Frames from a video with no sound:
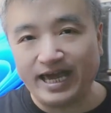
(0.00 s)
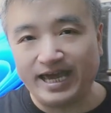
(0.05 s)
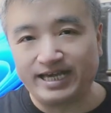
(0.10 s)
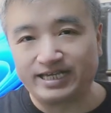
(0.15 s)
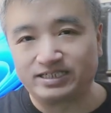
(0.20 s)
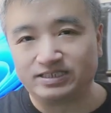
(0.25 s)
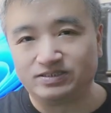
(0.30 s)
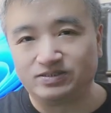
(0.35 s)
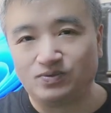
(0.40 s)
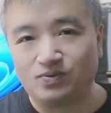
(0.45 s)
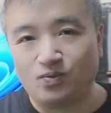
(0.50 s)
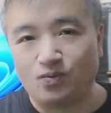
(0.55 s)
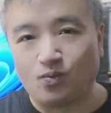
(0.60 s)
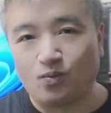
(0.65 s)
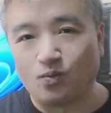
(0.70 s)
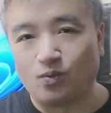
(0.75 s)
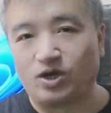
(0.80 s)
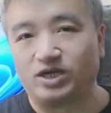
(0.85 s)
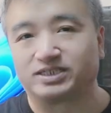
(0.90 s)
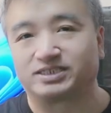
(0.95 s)
leg
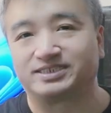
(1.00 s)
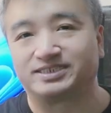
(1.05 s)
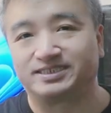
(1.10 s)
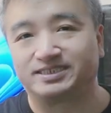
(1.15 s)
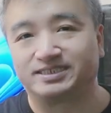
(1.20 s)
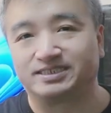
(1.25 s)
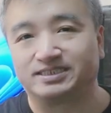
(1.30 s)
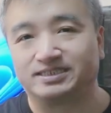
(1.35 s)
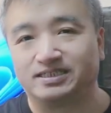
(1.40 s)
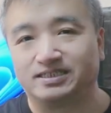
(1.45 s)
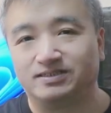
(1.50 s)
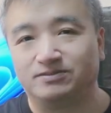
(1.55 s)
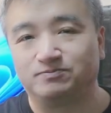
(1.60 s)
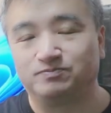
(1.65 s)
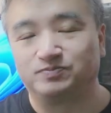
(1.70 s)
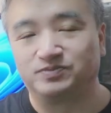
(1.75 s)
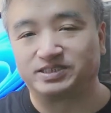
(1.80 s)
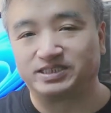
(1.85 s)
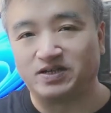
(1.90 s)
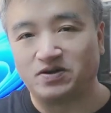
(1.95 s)
works.
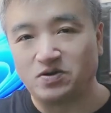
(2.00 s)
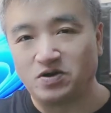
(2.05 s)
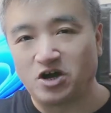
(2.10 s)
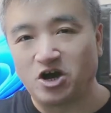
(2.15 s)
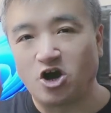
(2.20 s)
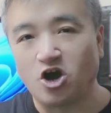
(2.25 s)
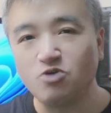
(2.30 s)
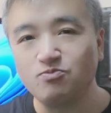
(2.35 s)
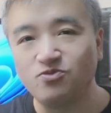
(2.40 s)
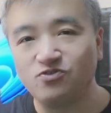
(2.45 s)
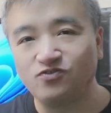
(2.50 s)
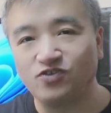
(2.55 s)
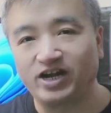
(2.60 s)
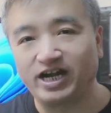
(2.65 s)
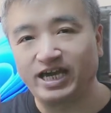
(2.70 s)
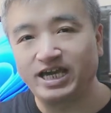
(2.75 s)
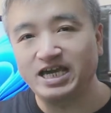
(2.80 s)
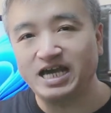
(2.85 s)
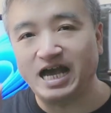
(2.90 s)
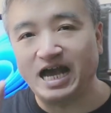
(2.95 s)
So
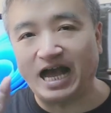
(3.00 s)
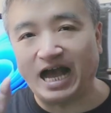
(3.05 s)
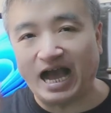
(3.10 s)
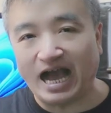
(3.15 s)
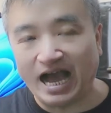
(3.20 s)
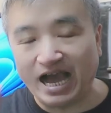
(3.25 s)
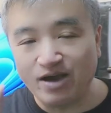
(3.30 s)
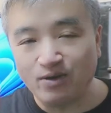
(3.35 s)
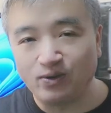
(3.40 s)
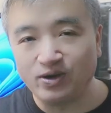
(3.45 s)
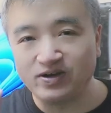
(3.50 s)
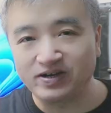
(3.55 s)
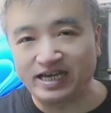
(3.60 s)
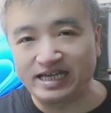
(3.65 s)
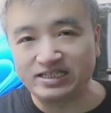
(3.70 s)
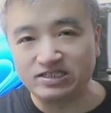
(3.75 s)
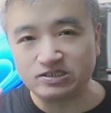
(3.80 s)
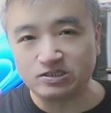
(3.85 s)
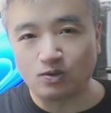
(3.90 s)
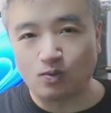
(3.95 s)
hopefully, I will
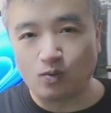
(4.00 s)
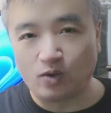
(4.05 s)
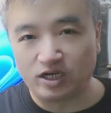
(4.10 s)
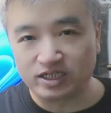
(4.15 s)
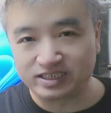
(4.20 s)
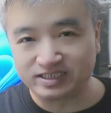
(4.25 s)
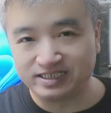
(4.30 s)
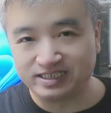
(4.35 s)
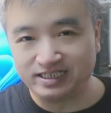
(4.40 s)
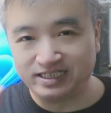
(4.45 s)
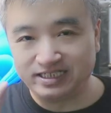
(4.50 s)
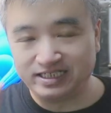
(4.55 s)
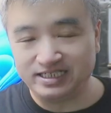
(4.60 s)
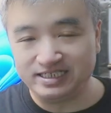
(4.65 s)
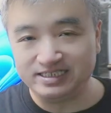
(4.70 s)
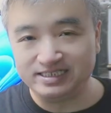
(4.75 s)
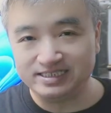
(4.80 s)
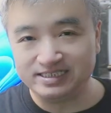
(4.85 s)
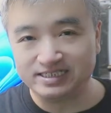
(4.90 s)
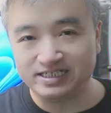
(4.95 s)
get it to work
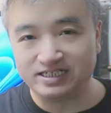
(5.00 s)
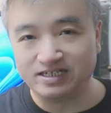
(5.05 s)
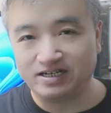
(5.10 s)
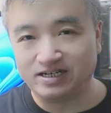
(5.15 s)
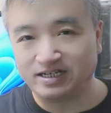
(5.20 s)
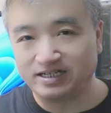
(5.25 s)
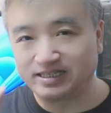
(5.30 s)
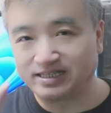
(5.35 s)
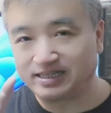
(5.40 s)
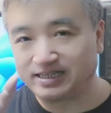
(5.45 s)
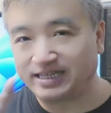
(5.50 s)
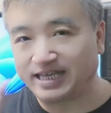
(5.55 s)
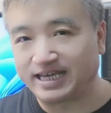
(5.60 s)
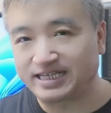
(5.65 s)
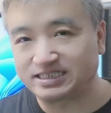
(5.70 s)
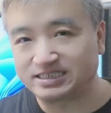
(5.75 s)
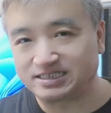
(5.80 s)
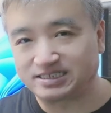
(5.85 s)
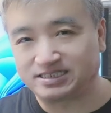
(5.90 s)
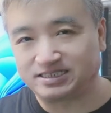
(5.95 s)
in the
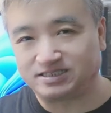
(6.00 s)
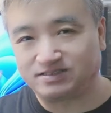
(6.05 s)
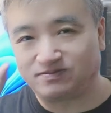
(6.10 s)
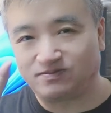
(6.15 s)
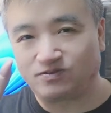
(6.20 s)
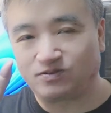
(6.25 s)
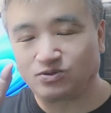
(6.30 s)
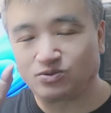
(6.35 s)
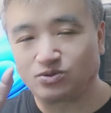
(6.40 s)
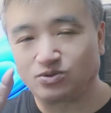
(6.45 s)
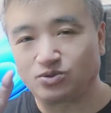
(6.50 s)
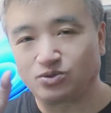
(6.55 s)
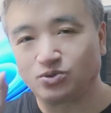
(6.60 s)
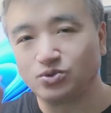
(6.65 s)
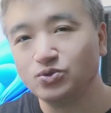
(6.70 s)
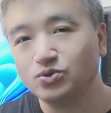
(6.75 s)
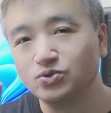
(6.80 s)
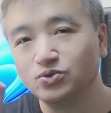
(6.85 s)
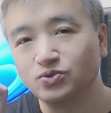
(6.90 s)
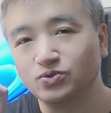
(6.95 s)
next
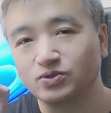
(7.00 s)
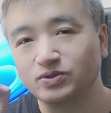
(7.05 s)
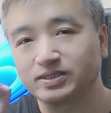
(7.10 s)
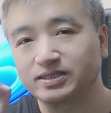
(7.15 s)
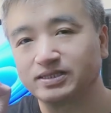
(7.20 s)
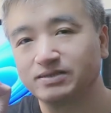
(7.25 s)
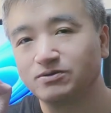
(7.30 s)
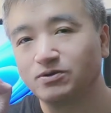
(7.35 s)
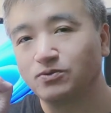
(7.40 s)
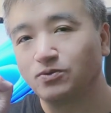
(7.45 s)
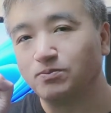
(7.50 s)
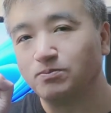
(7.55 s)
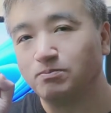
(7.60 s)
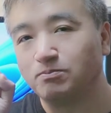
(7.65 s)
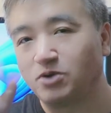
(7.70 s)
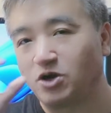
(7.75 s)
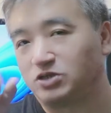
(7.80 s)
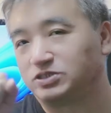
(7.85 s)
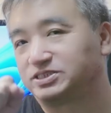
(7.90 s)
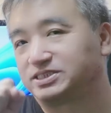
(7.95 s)
2
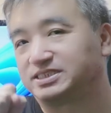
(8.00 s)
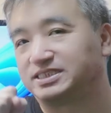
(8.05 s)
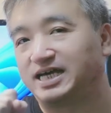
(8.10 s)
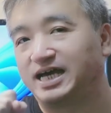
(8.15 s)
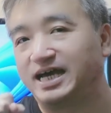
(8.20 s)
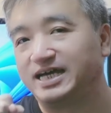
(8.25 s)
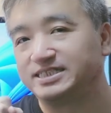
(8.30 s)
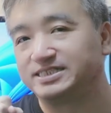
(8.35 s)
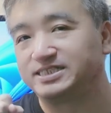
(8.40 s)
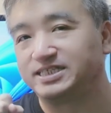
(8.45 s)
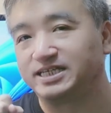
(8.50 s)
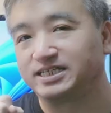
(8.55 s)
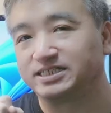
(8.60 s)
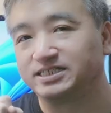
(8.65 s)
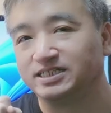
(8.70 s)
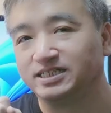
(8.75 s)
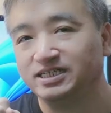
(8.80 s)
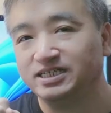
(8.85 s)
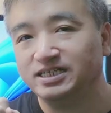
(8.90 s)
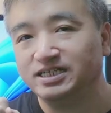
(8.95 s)
months, I think.